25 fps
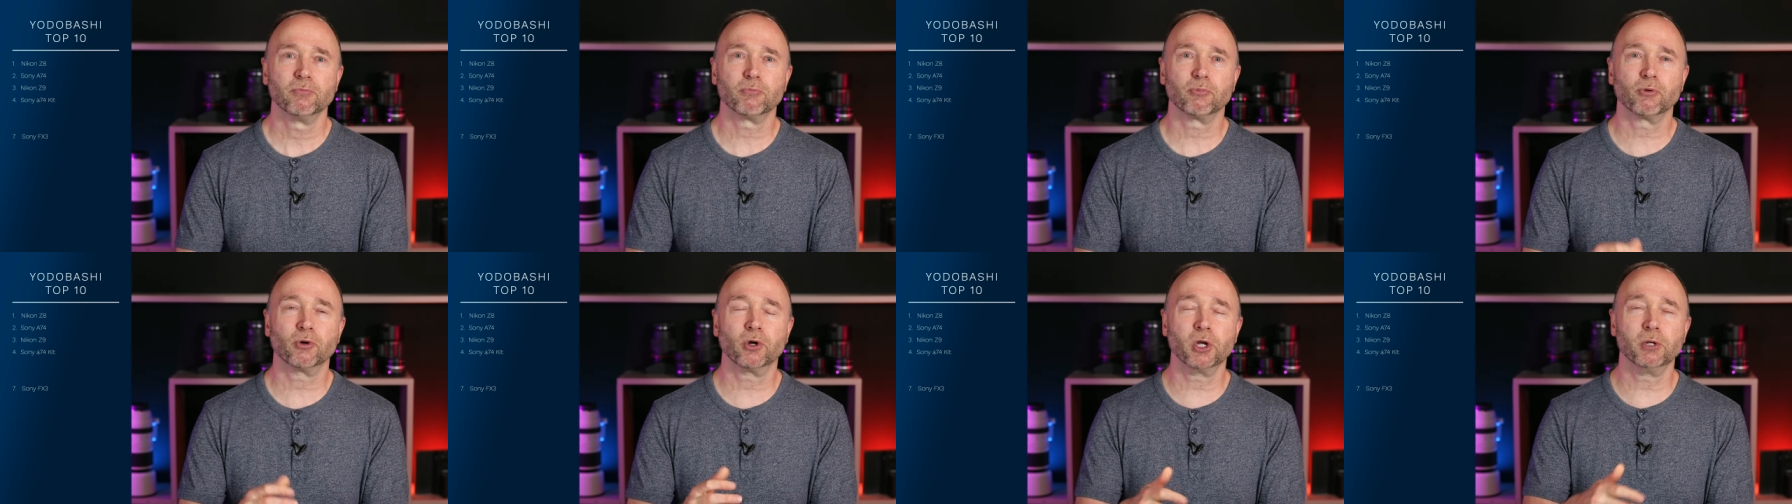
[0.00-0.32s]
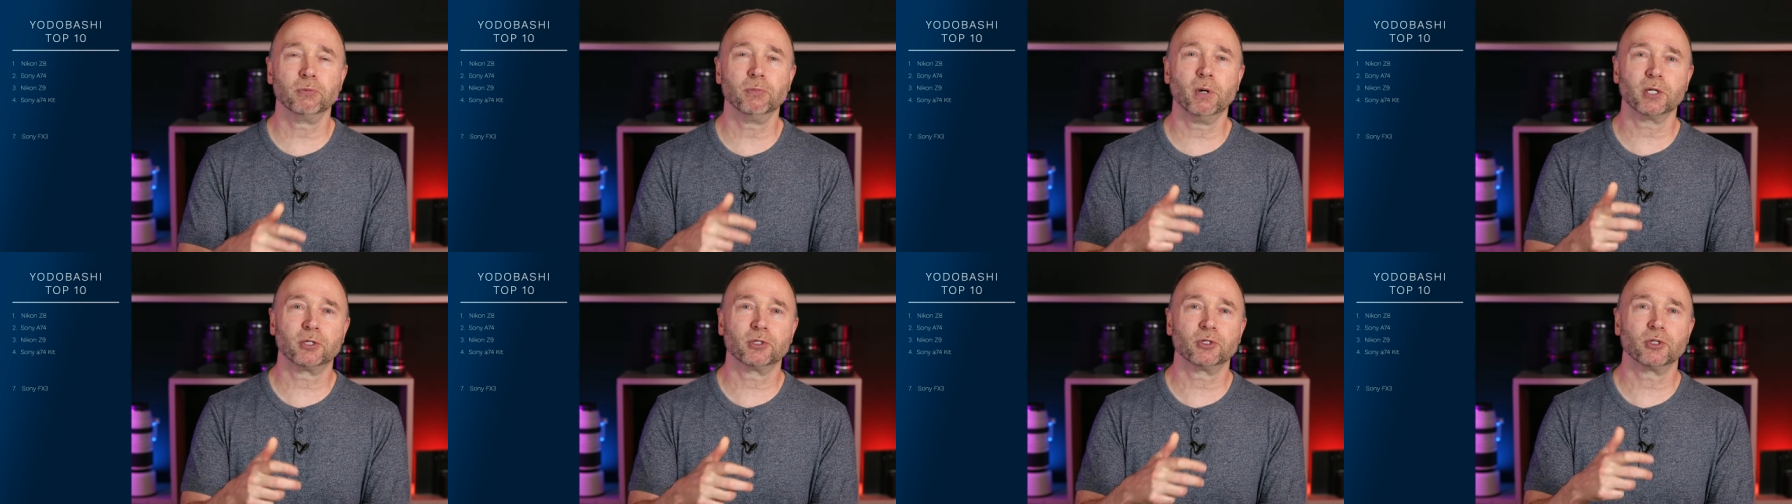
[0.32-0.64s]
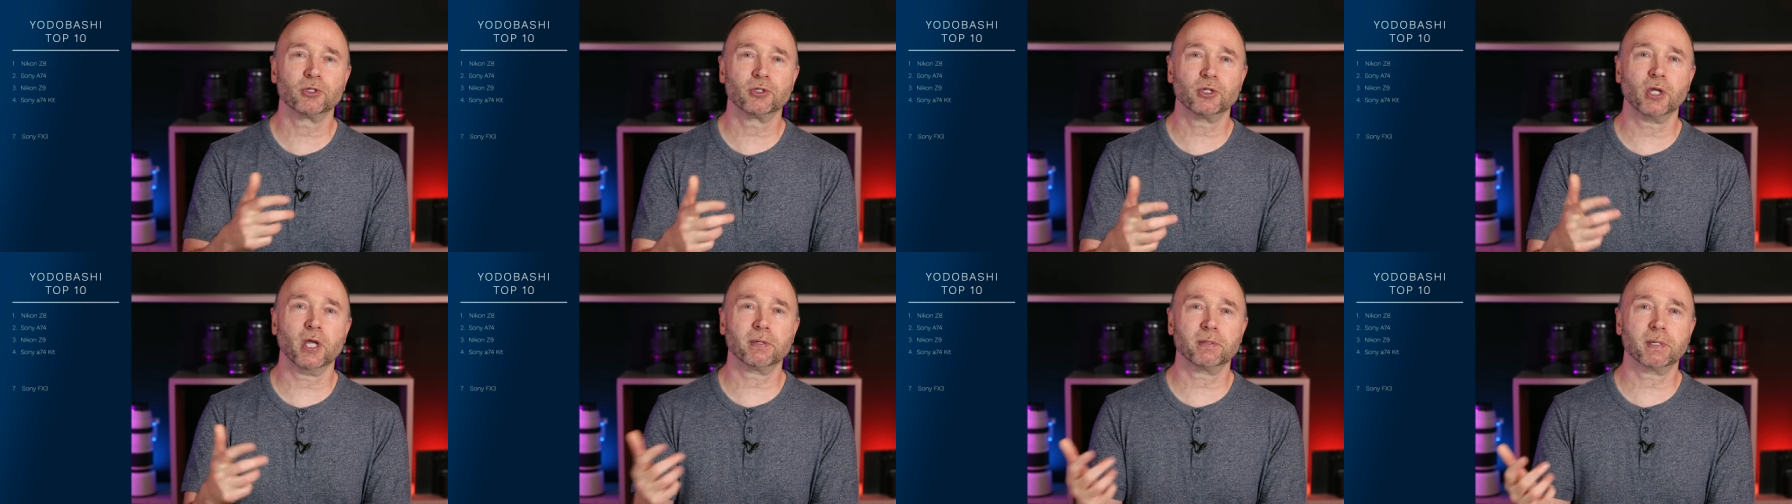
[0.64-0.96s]
pretty much the
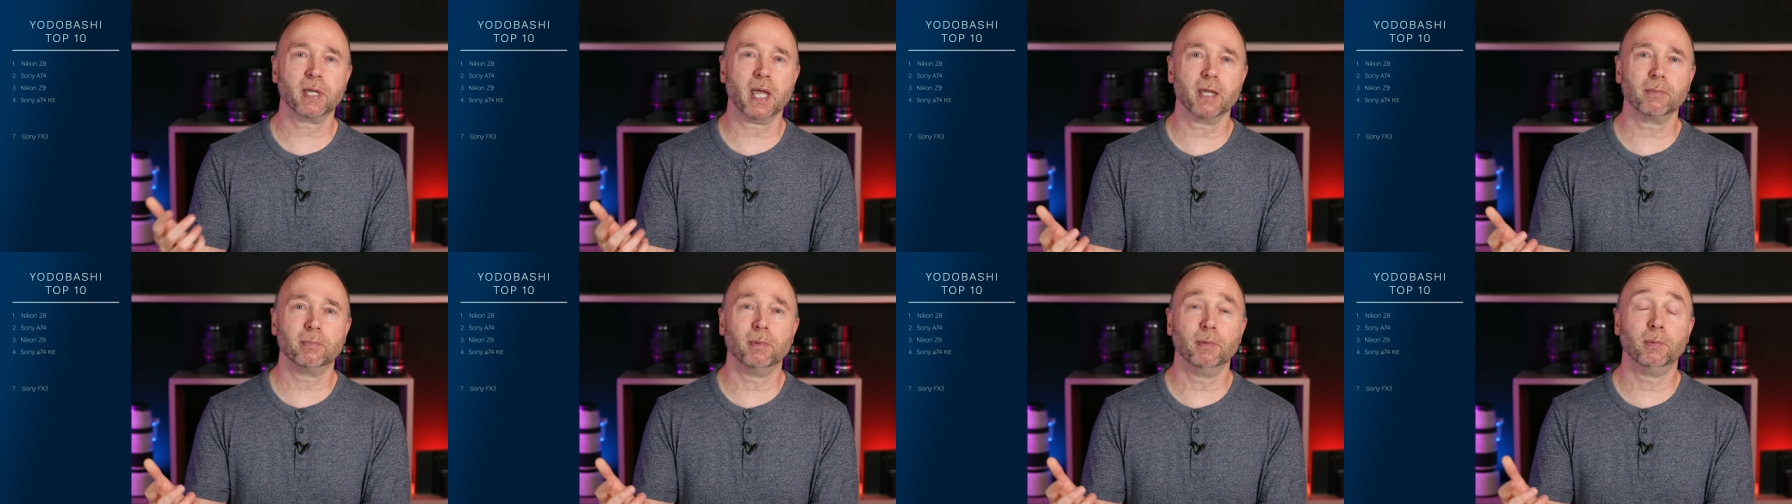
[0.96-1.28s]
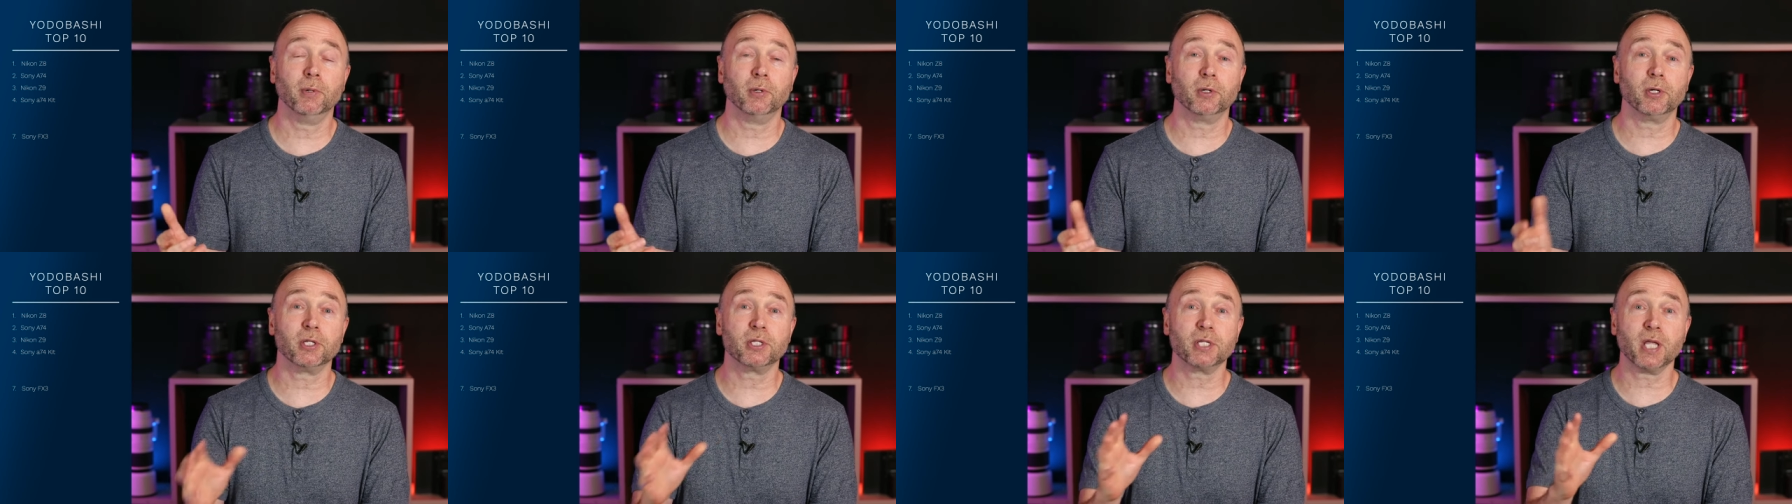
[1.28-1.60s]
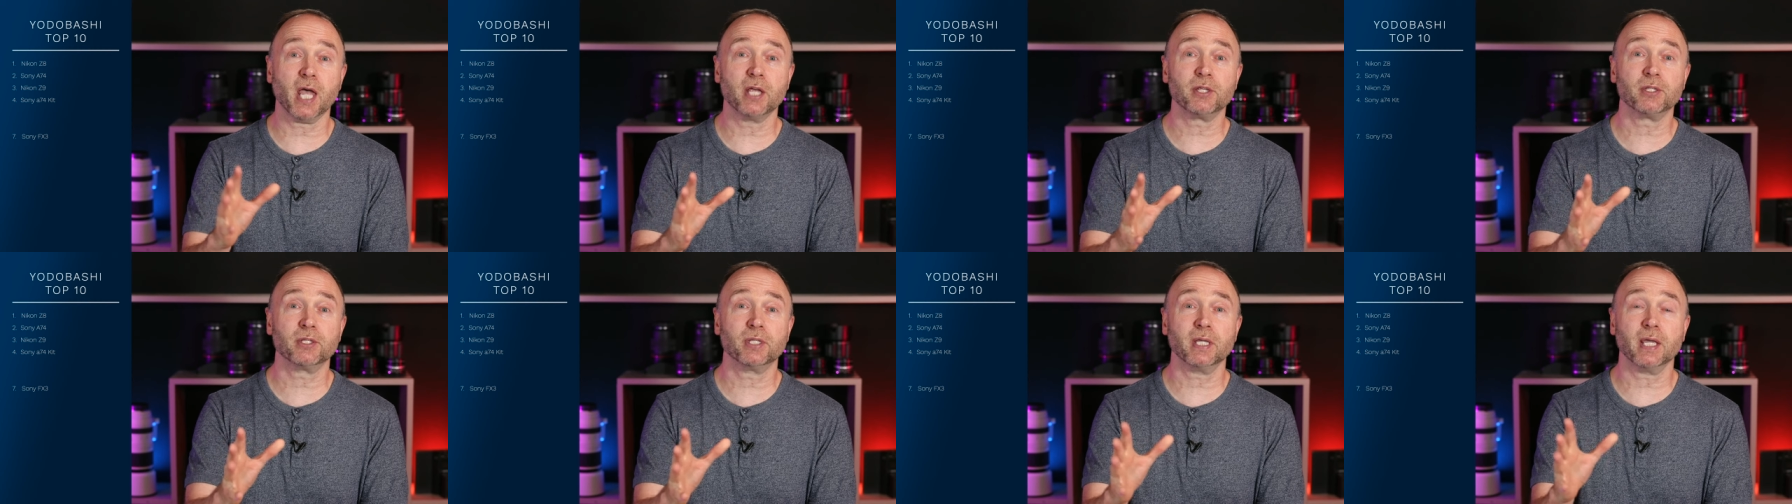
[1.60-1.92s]
same capabilities
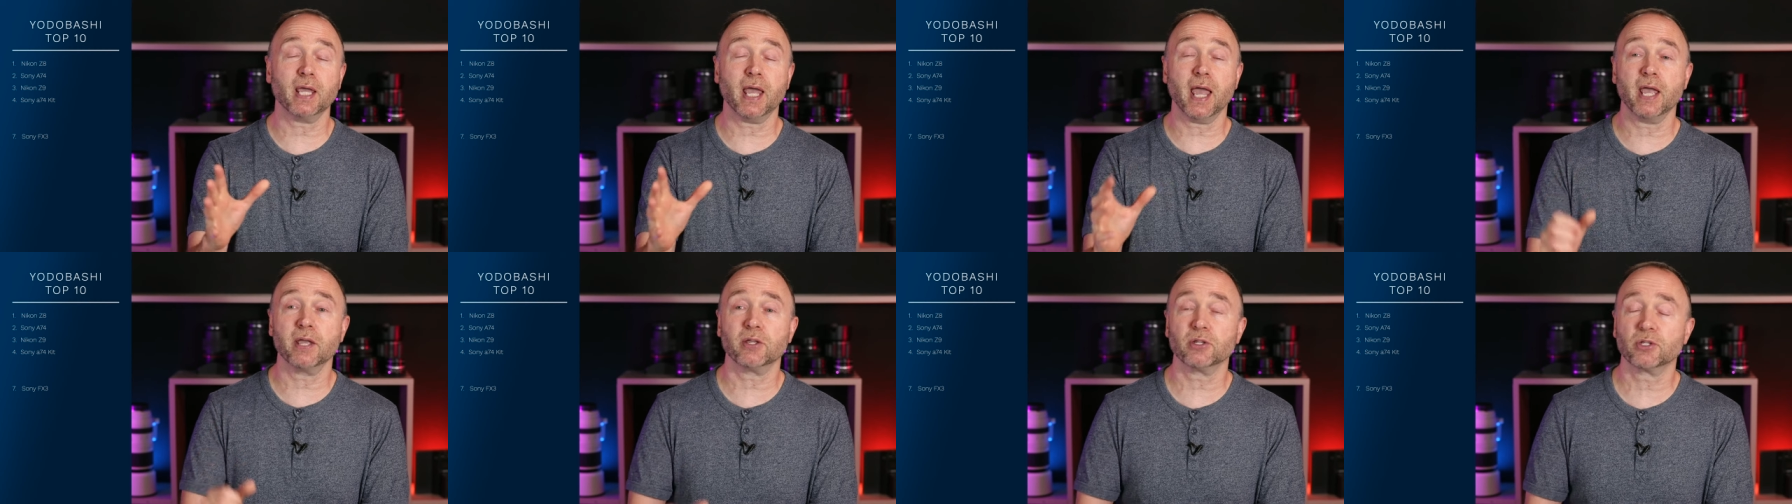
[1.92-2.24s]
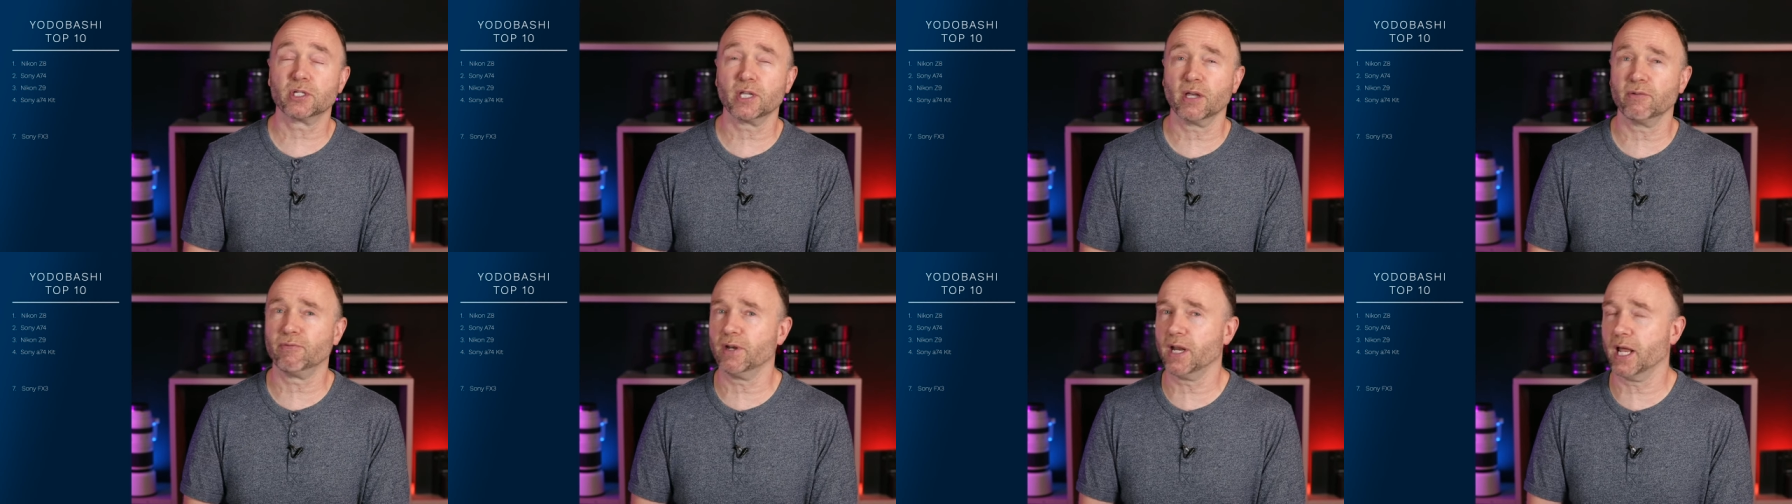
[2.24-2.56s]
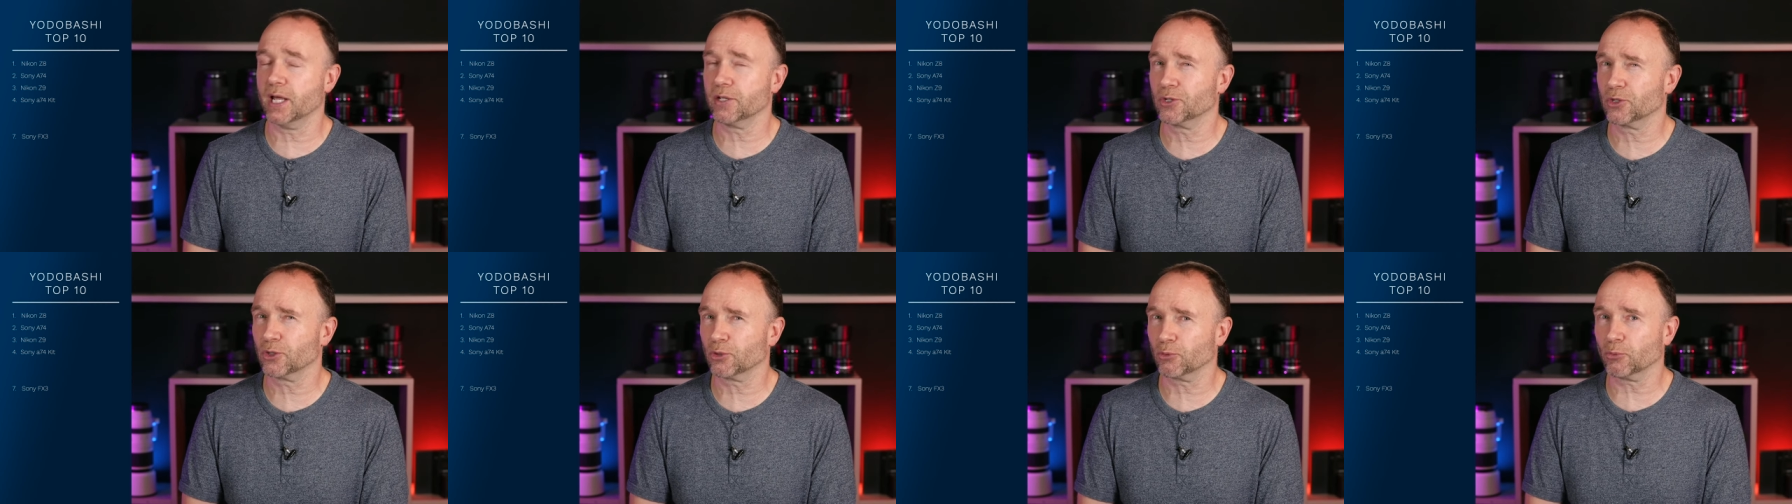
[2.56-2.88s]
as the A seven
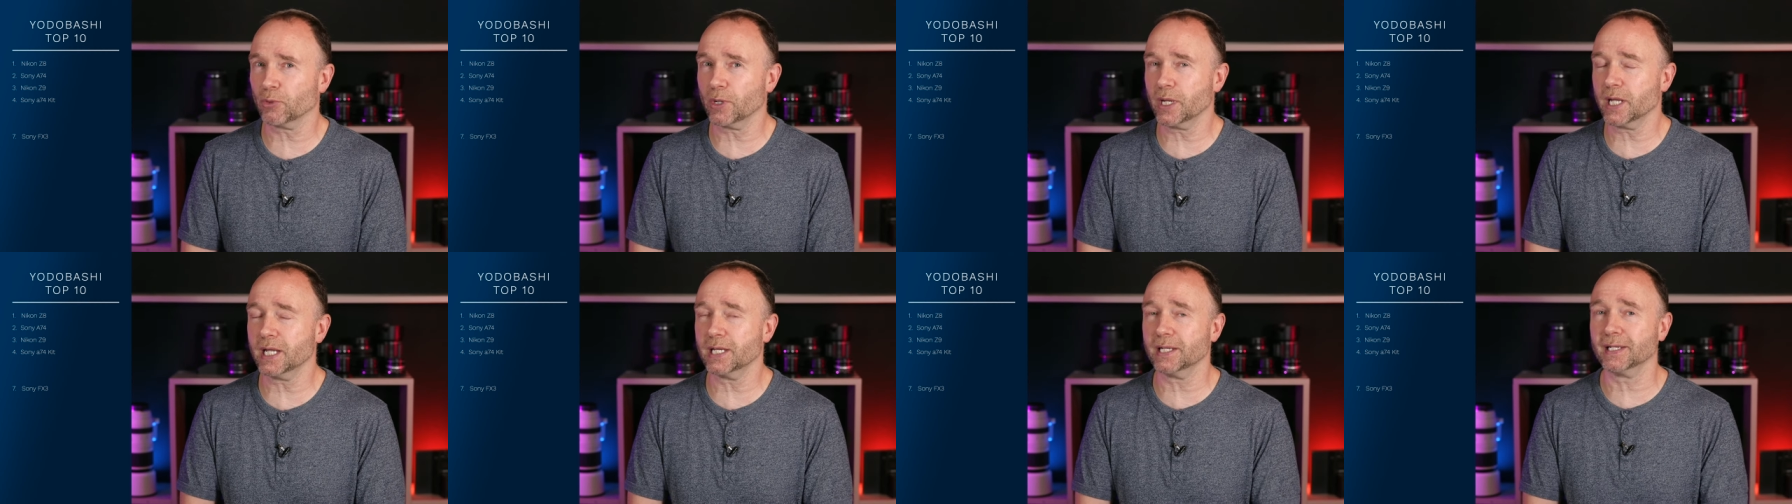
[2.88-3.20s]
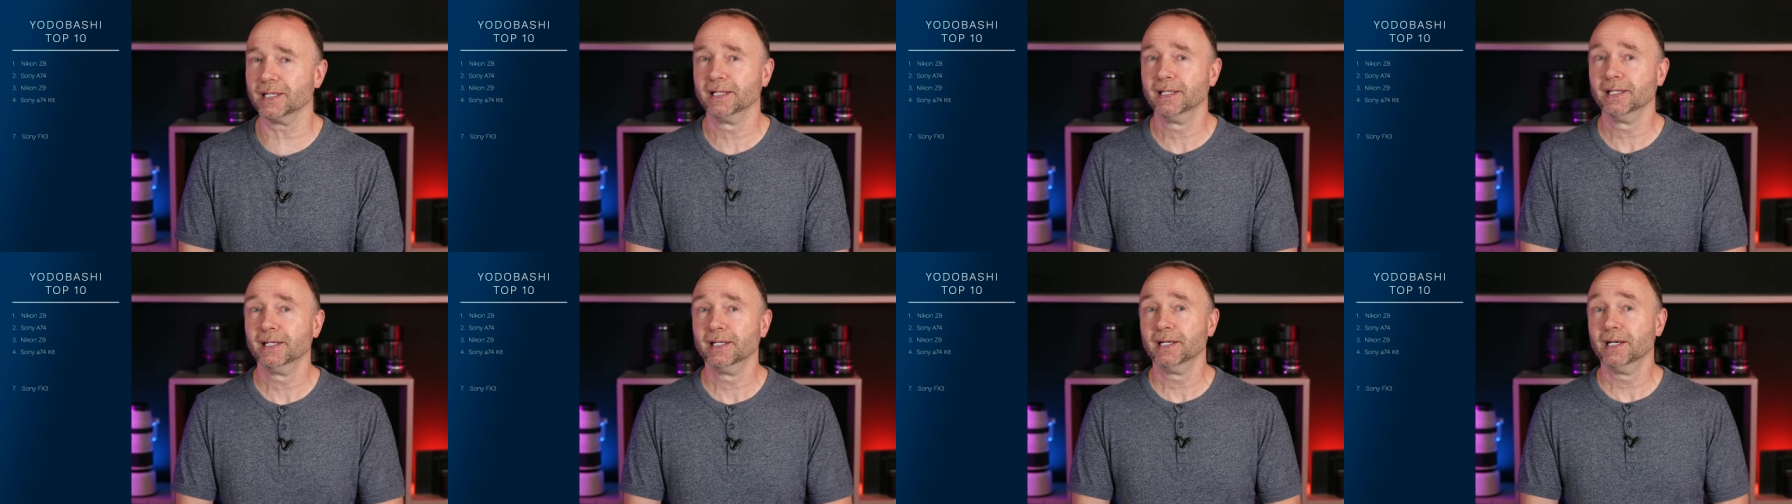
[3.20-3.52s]
S three.